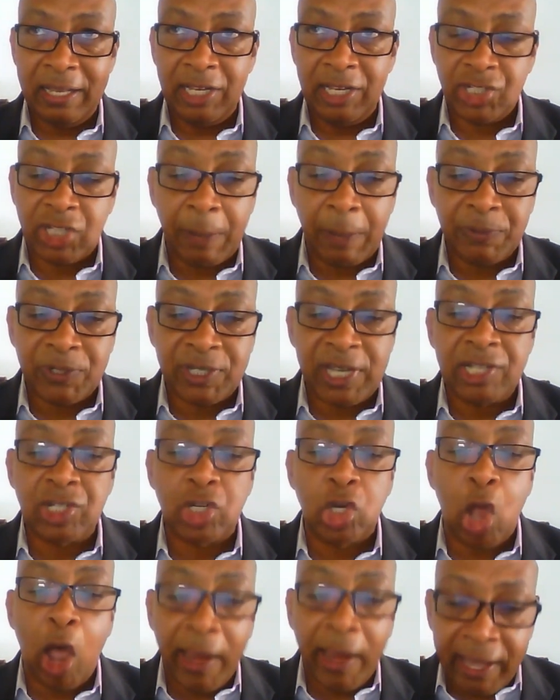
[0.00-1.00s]

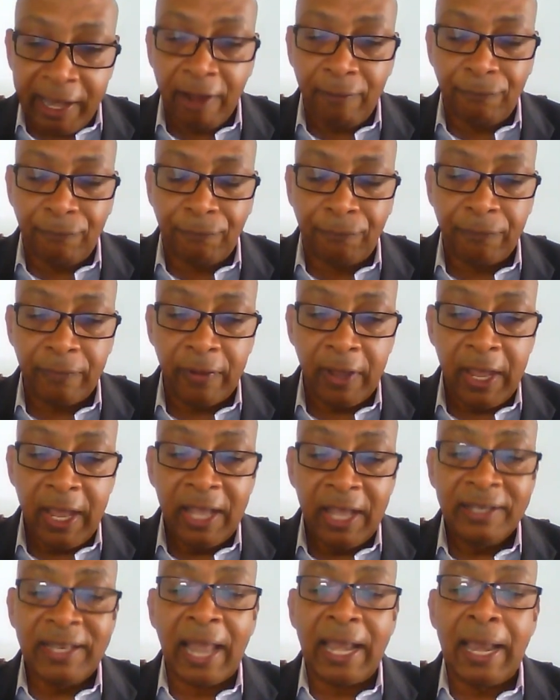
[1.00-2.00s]
substance long enough
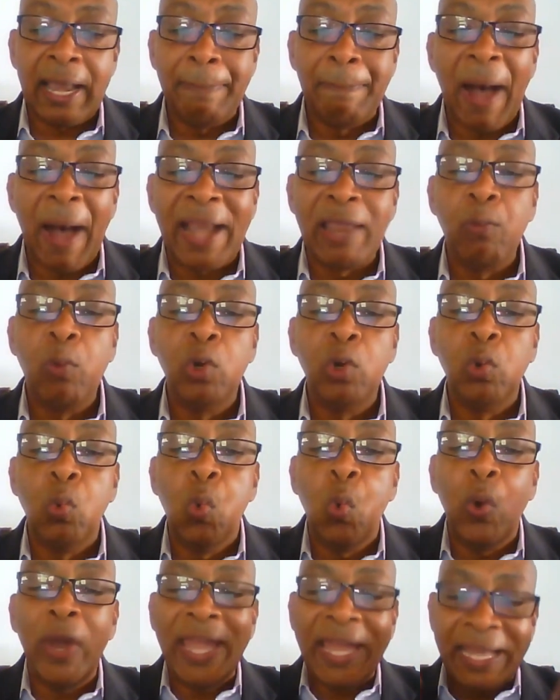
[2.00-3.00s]
that the body would
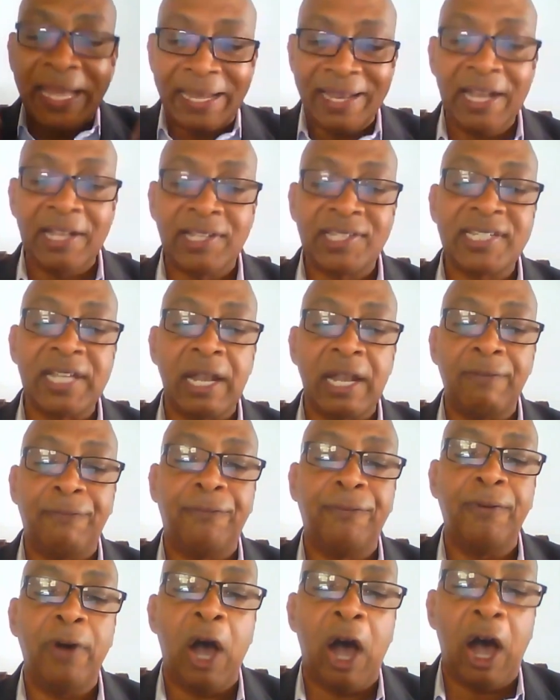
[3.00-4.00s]
wean
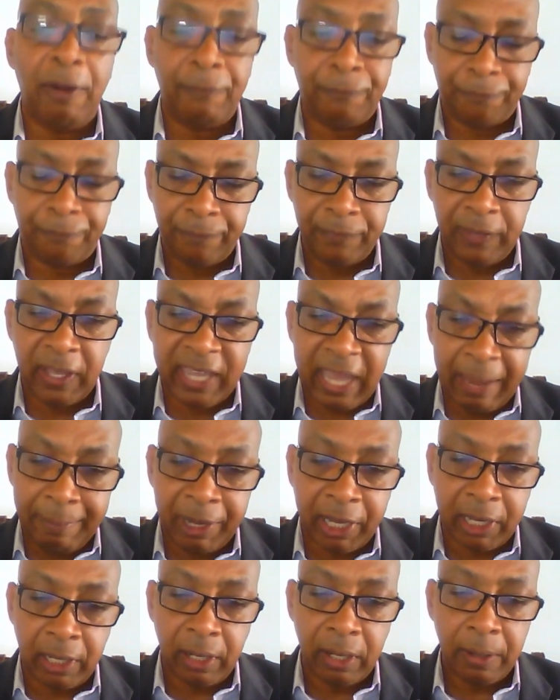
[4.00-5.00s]
itself off the
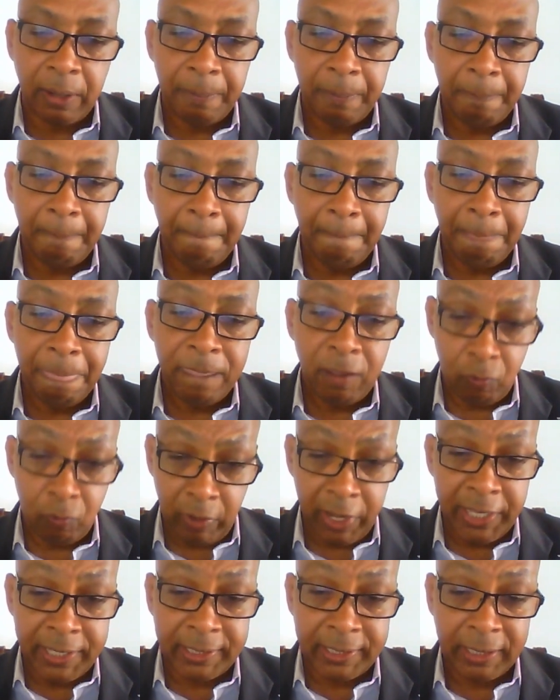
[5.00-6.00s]
chemical,
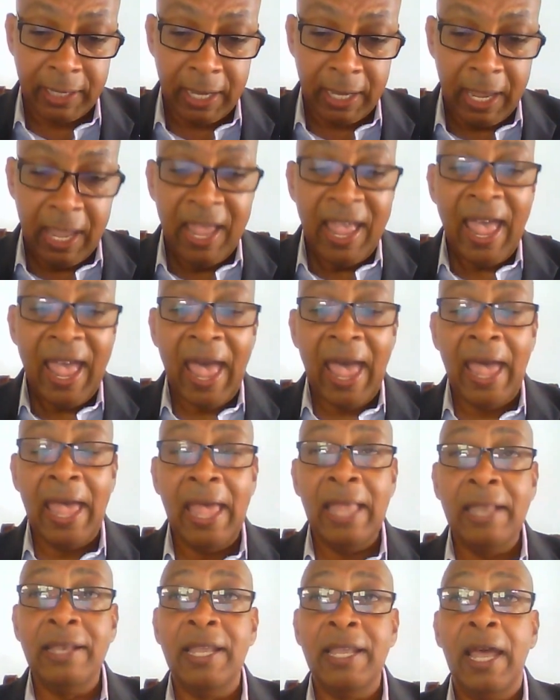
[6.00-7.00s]
right?
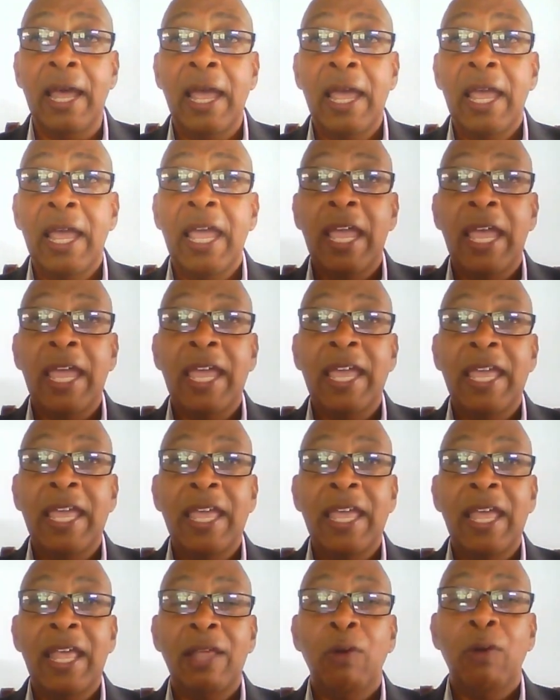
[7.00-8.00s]
And
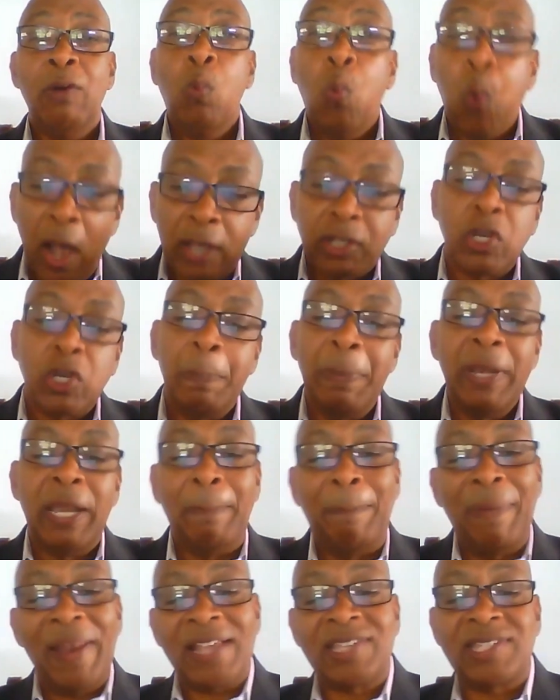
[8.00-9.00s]
what could be the
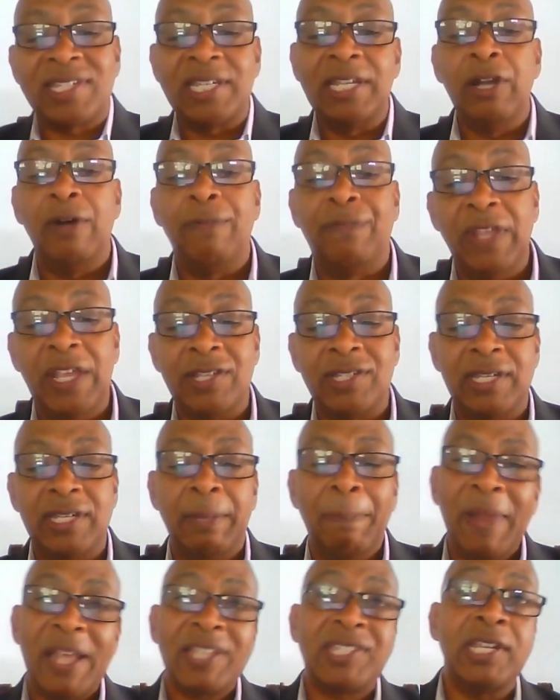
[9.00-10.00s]
blessing of this? The
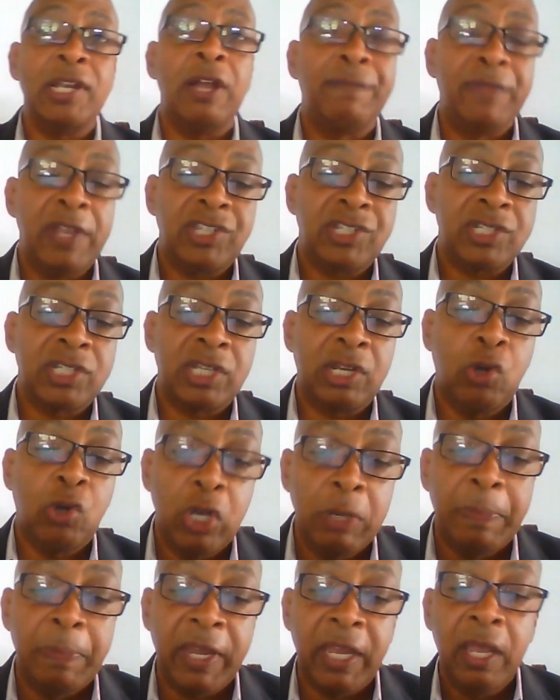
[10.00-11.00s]
blessing of this
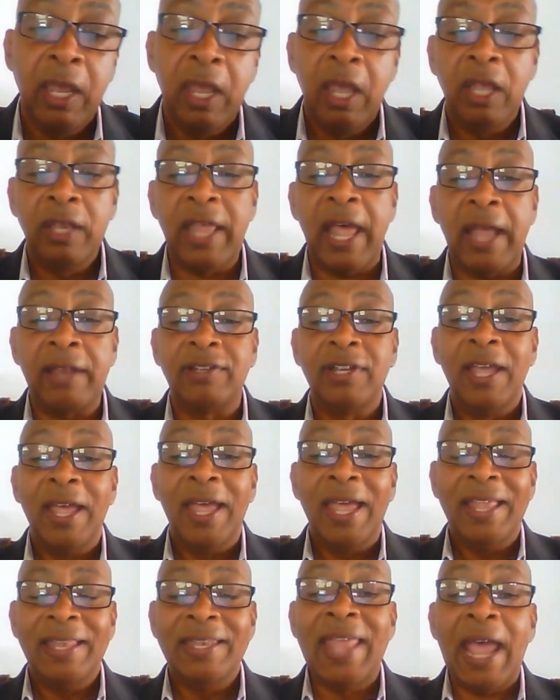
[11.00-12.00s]
could be that
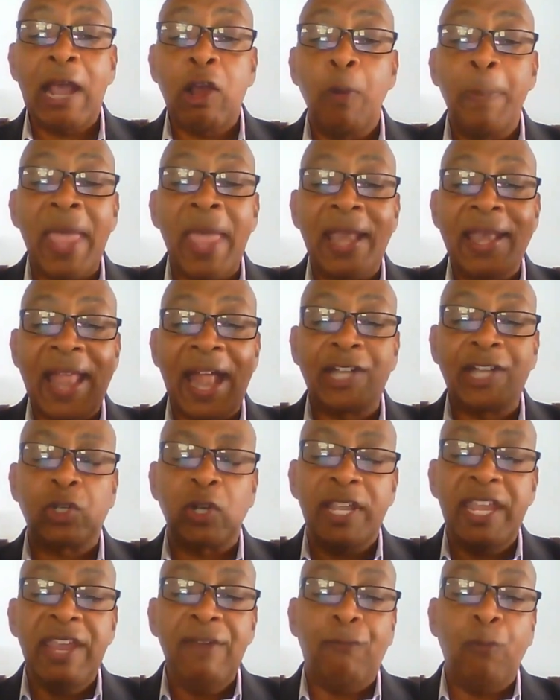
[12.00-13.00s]
there could be a
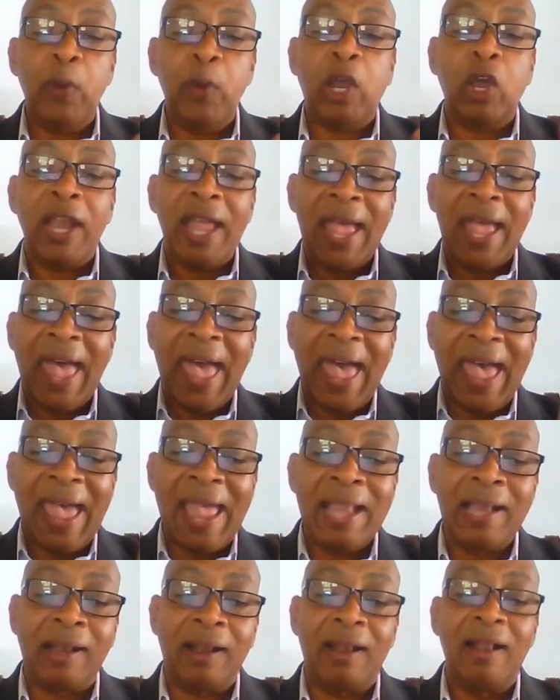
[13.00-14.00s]
natural, if we could
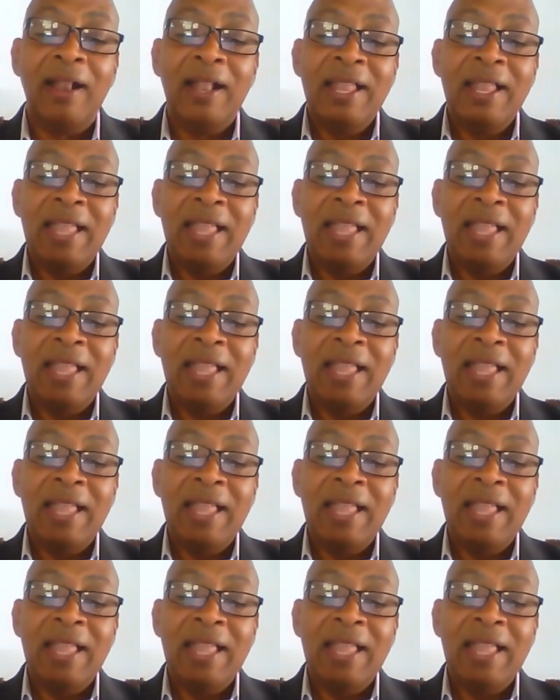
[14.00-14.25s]
handle